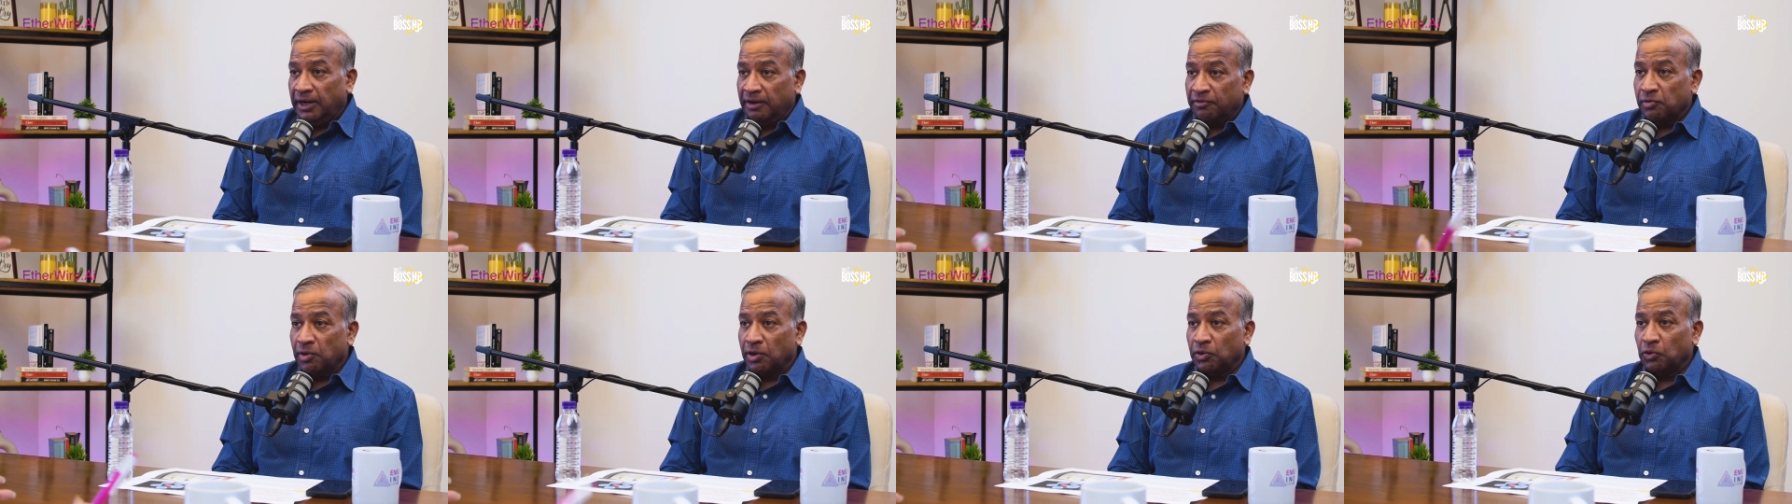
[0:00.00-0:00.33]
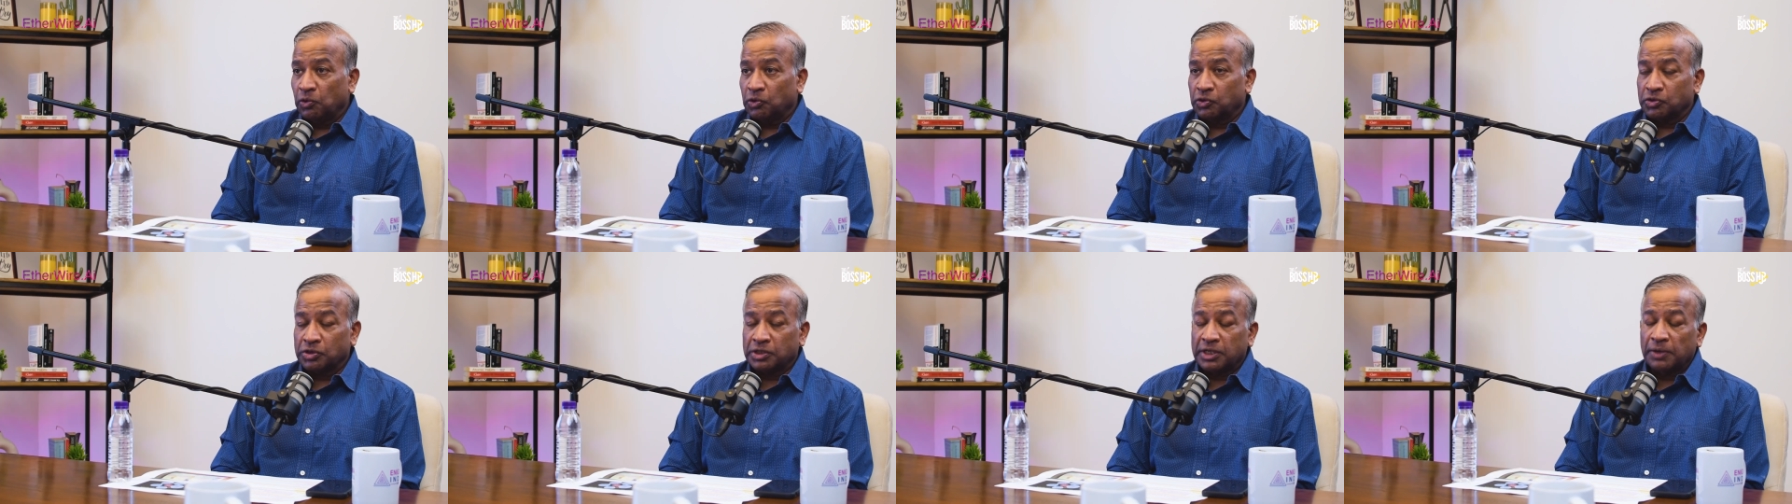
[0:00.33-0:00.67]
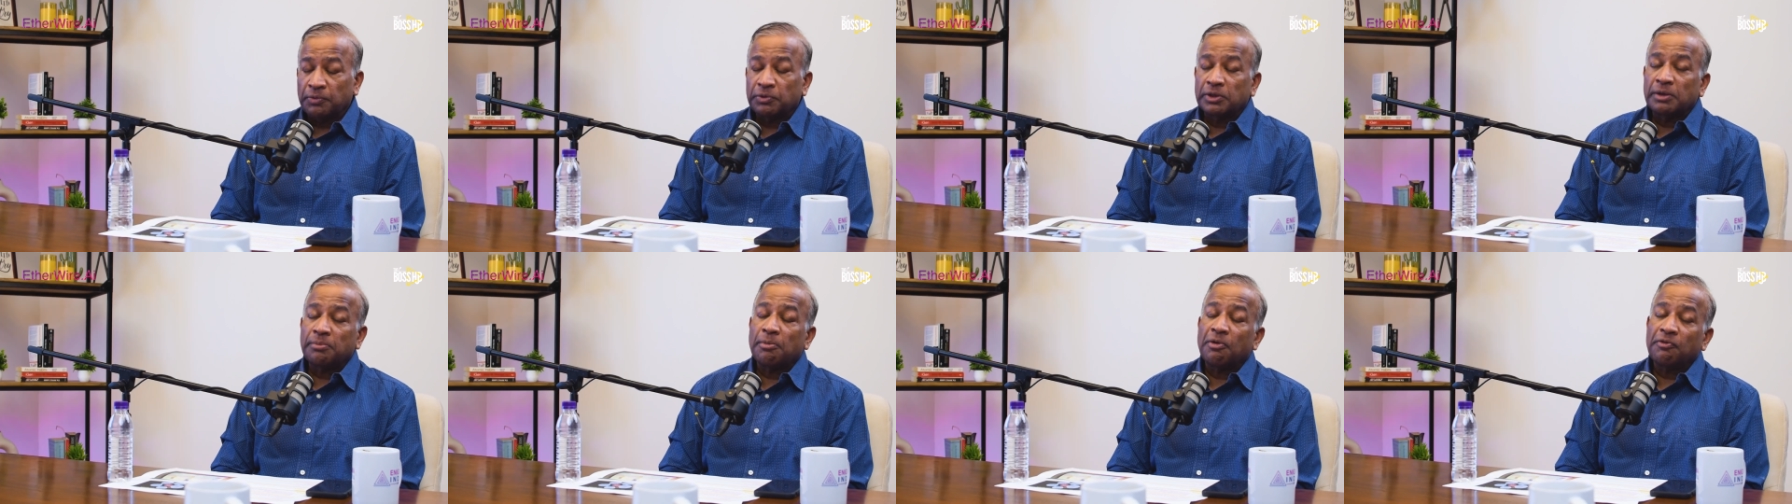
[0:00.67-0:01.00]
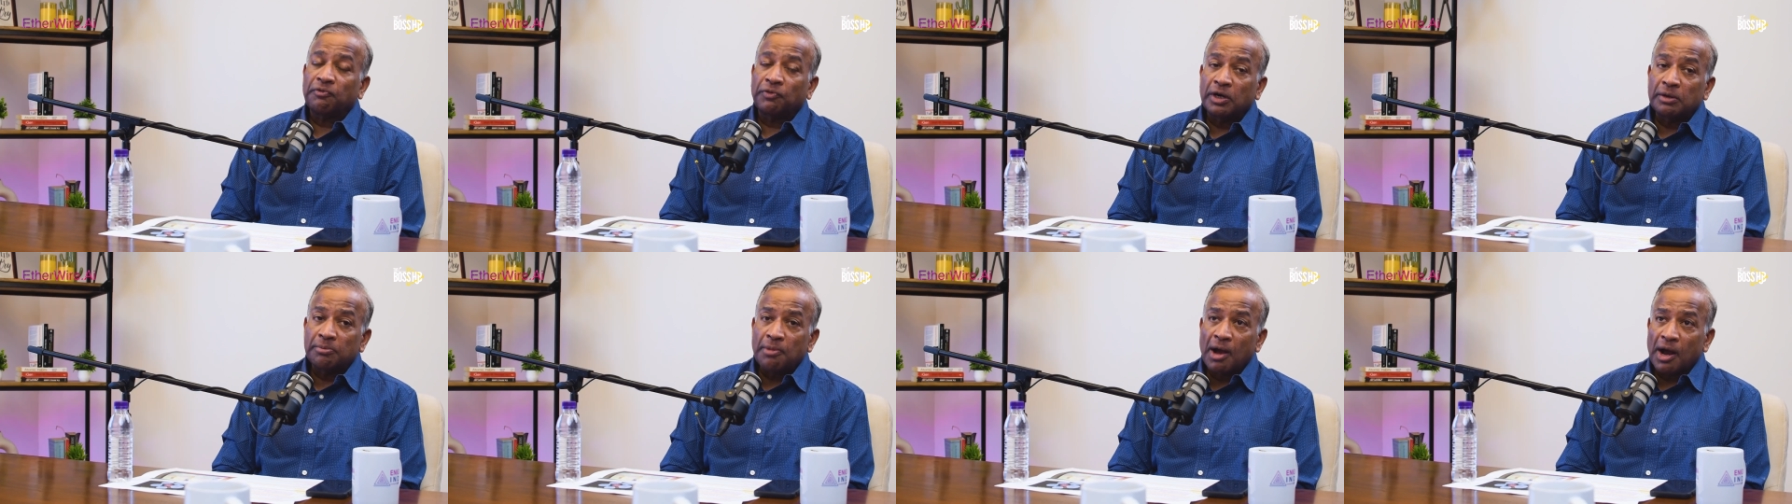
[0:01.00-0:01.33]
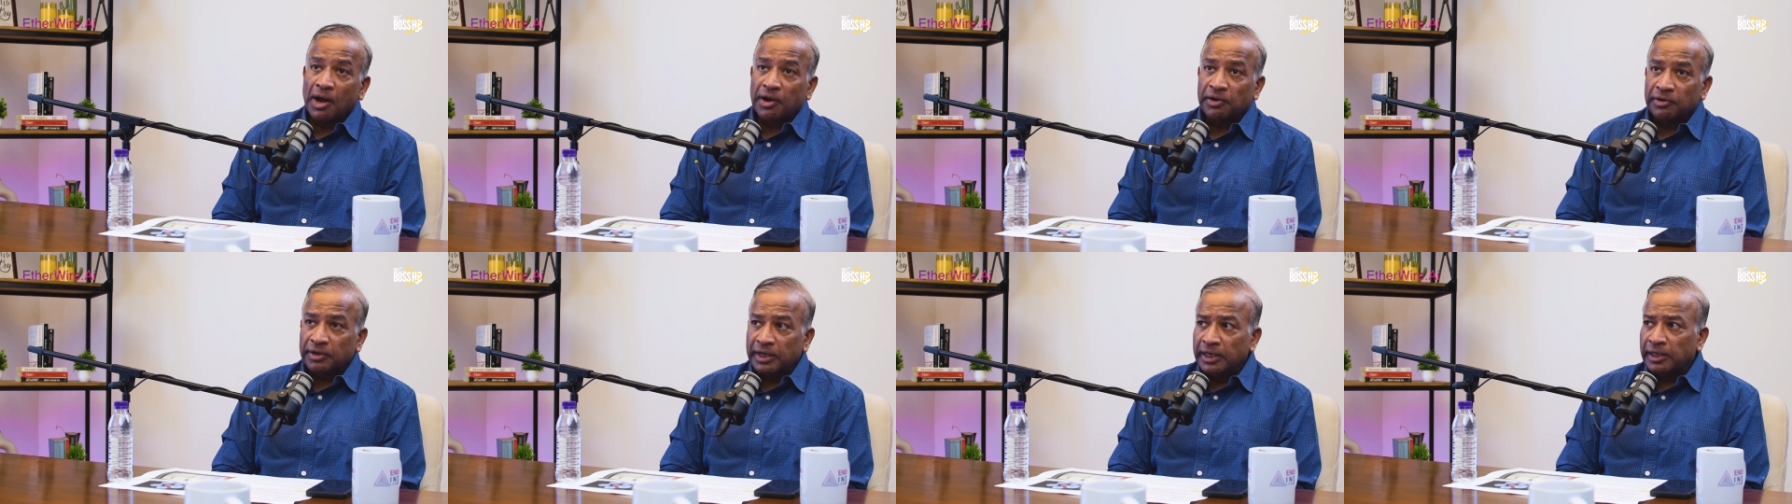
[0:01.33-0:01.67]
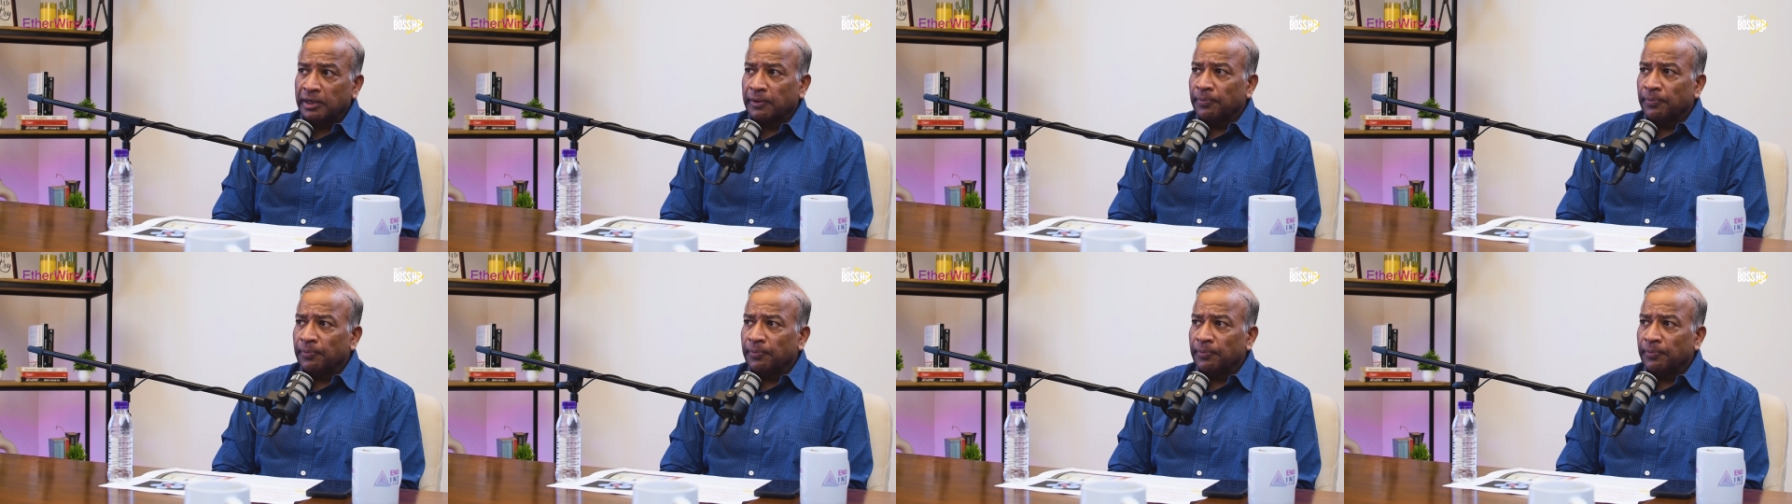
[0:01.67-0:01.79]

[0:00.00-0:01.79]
Absolutely. Everyone knows they were the world market leader.